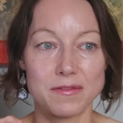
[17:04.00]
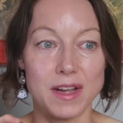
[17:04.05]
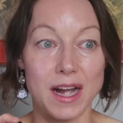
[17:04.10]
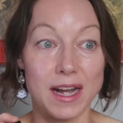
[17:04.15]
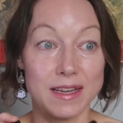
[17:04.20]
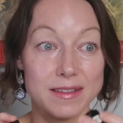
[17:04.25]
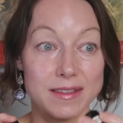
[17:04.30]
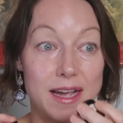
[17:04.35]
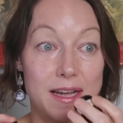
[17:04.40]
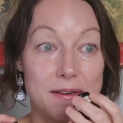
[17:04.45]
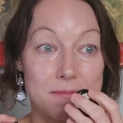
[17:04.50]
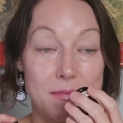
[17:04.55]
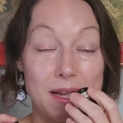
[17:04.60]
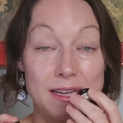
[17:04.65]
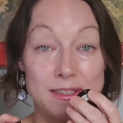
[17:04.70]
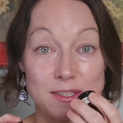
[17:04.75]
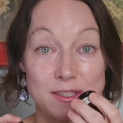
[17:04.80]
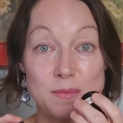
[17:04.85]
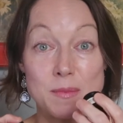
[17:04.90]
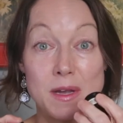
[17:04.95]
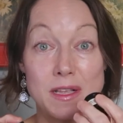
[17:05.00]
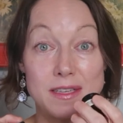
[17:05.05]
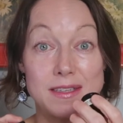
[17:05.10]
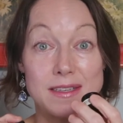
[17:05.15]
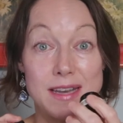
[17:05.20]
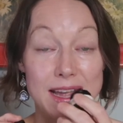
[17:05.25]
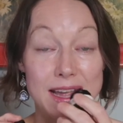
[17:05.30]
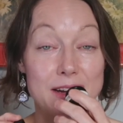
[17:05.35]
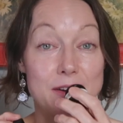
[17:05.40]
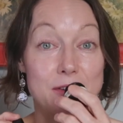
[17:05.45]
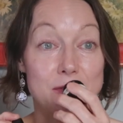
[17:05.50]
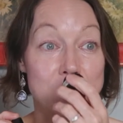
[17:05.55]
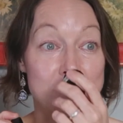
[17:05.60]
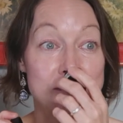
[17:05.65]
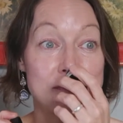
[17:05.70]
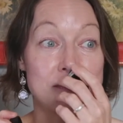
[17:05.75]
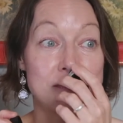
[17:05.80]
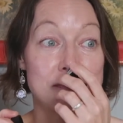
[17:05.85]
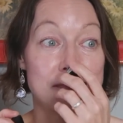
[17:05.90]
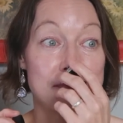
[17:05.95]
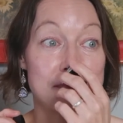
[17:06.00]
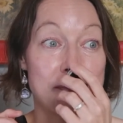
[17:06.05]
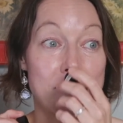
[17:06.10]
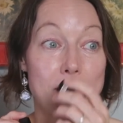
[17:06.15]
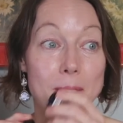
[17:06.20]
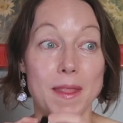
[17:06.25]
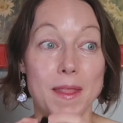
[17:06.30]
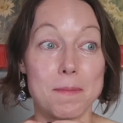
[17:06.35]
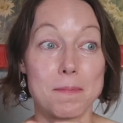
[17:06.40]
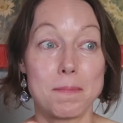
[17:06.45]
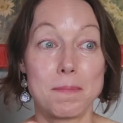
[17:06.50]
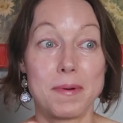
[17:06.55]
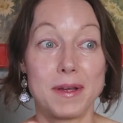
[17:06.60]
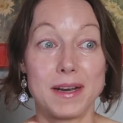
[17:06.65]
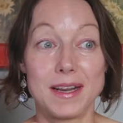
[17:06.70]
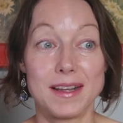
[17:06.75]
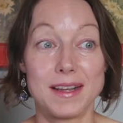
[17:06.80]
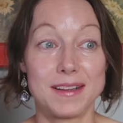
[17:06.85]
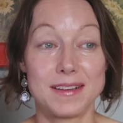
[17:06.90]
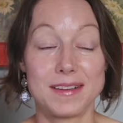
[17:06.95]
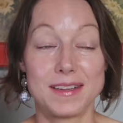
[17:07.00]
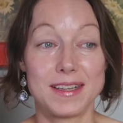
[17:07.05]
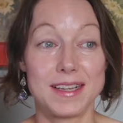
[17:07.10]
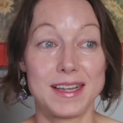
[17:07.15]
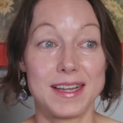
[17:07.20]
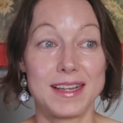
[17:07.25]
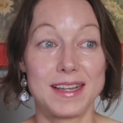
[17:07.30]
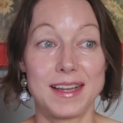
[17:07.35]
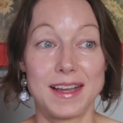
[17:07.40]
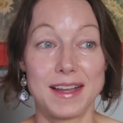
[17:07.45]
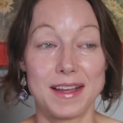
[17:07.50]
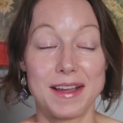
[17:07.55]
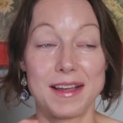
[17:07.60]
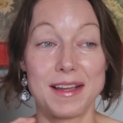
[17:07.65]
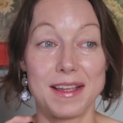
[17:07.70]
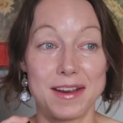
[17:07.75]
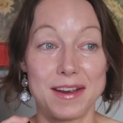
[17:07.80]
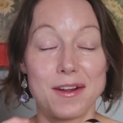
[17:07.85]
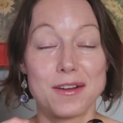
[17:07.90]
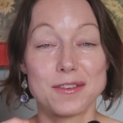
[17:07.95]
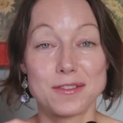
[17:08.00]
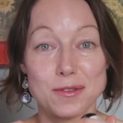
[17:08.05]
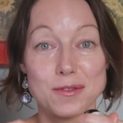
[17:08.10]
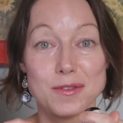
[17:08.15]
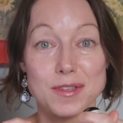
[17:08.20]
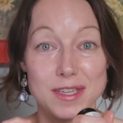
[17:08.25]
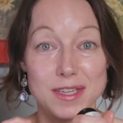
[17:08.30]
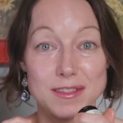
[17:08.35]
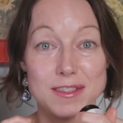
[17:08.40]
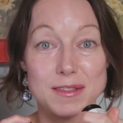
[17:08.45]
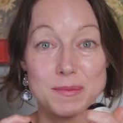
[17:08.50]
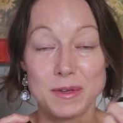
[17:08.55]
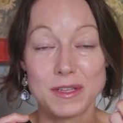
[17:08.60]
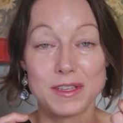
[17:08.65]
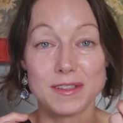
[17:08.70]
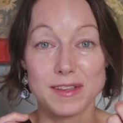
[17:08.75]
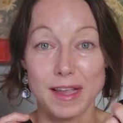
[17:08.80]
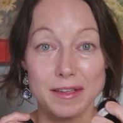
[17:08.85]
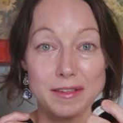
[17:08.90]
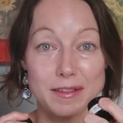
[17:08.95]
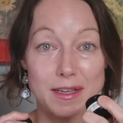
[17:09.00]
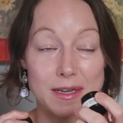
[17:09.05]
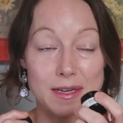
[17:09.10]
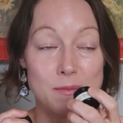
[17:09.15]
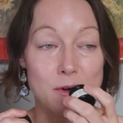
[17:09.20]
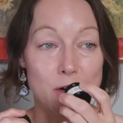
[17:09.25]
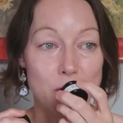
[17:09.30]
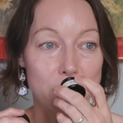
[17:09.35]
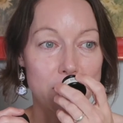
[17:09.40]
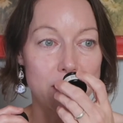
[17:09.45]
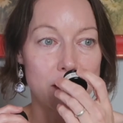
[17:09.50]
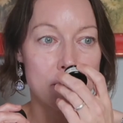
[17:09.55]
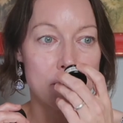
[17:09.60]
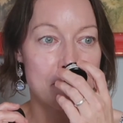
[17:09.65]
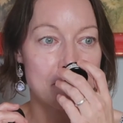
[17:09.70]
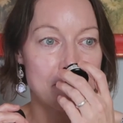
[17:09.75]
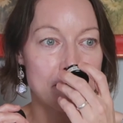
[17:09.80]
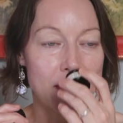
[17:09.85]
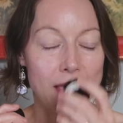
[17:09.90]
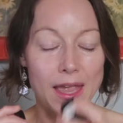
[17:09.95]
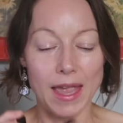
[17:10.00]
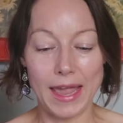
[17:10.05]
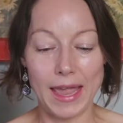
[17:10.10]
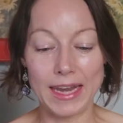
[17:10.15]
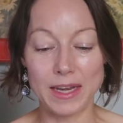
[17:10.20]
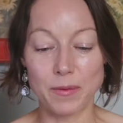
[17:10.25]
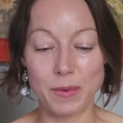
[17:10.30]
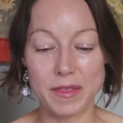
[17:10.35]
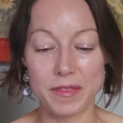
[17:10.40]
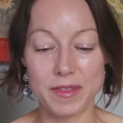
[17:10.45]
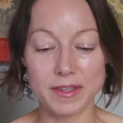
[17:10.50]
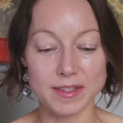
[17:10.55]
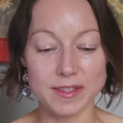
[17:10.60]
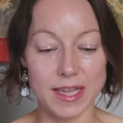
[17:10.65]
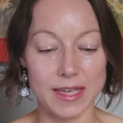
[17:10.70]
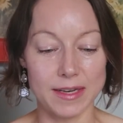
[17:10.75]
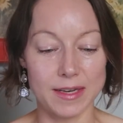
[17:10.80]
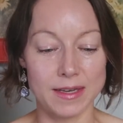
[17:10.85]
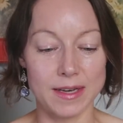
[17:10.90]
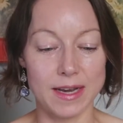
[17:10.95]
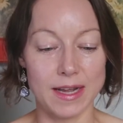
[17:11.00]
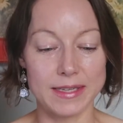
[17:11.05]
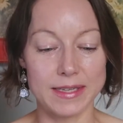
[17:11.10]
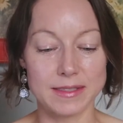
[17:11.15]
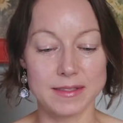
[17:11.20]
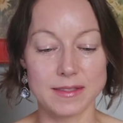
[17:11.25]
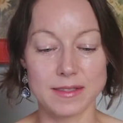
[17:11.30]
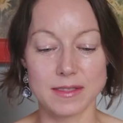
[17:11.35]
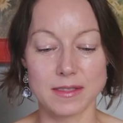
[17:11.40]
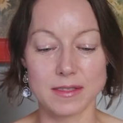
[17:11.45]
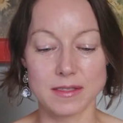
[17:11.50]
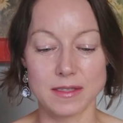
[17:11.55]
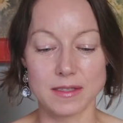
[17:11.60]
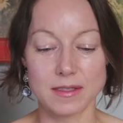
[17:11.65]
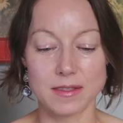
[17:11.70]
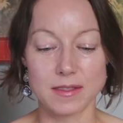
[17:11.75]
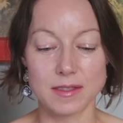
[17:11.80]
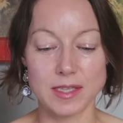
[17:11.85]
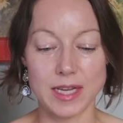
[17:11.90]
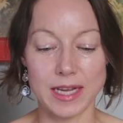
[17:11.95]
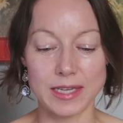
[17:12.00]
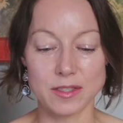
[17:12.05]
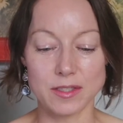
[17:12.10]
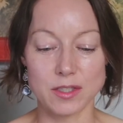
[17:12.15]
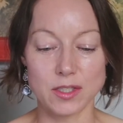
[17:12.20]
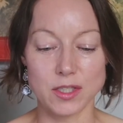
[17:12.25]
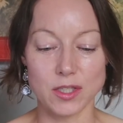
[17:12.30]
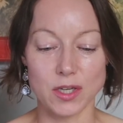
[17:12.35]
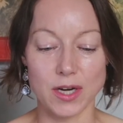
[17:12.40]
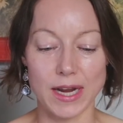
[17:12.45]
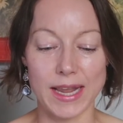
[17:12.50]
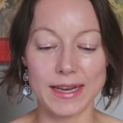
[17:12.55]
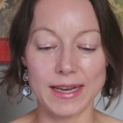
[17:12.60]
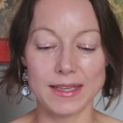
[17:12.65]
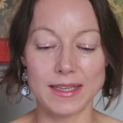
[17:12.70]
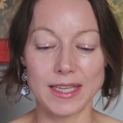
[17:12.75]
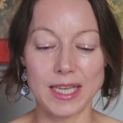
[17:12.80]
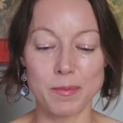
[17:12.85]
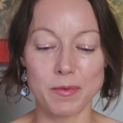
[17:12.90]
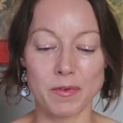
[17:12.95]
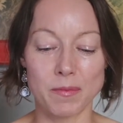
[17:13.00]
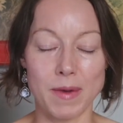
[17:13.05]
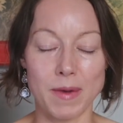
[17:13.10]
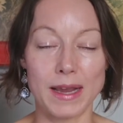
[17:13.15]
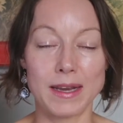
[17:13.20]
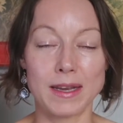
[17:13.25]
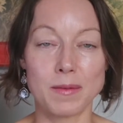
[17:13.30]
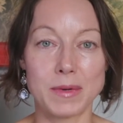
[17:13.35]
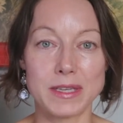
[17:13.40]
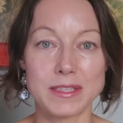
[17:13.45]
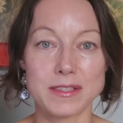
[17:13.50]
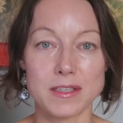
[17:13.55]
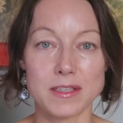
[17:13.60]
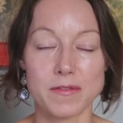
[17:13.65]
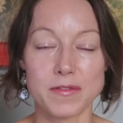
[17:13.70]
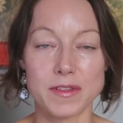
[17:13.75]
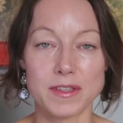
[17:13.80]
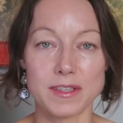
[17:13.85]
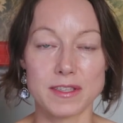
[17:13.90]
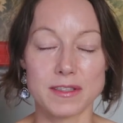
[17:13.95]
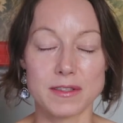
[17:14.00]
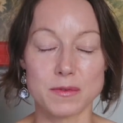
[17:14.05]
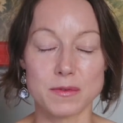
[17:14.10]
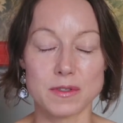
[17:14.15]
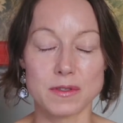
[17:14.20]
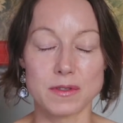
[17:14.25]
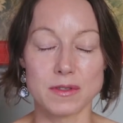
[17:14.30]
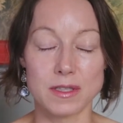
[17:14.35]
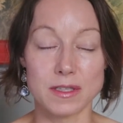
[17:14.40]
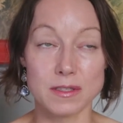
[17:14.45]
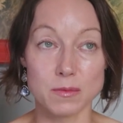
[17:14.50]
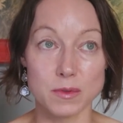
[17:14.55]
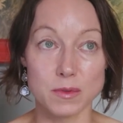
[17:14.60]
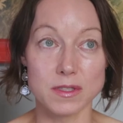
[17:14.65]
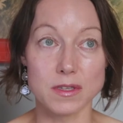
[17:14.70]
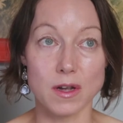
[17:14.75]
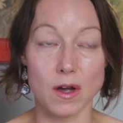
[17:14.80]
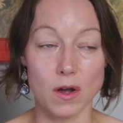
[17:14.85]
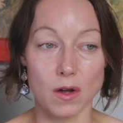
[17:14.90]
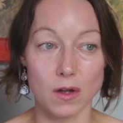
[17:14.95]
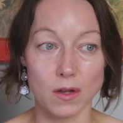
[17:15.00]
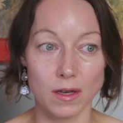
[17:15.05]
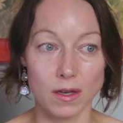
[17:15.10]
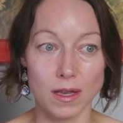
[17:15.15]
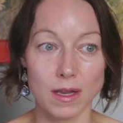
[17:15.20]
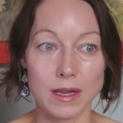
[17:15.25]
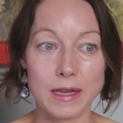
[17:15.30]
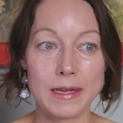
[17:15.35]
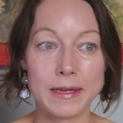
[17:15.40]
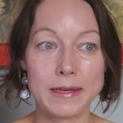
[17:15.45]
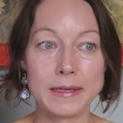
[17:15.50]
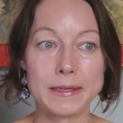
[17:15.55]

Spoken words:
have gotten that. I can smell it now, but it also does smell like a margarita. Anyway, this had a nice texture. I had to keep reminding myself that this was called